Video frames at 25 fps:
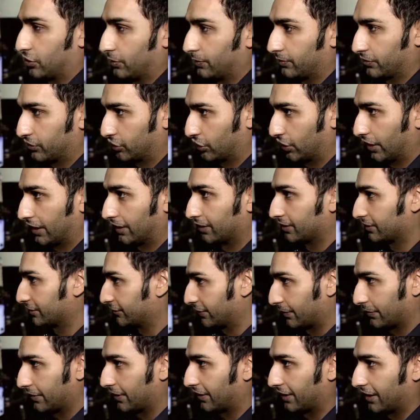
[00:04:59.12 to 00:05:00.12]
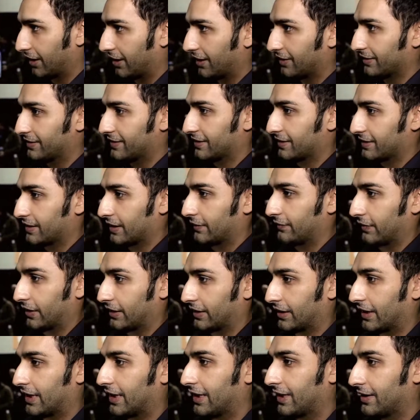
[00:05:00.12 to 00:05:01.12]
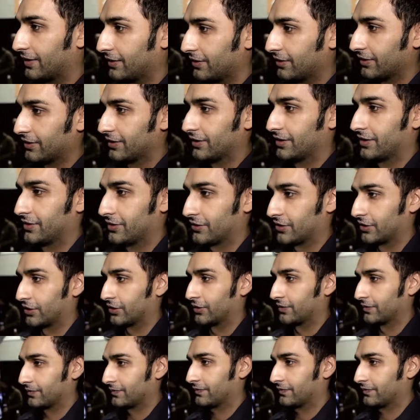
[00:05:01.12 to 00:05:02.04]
trails from their guns and stuff like that. So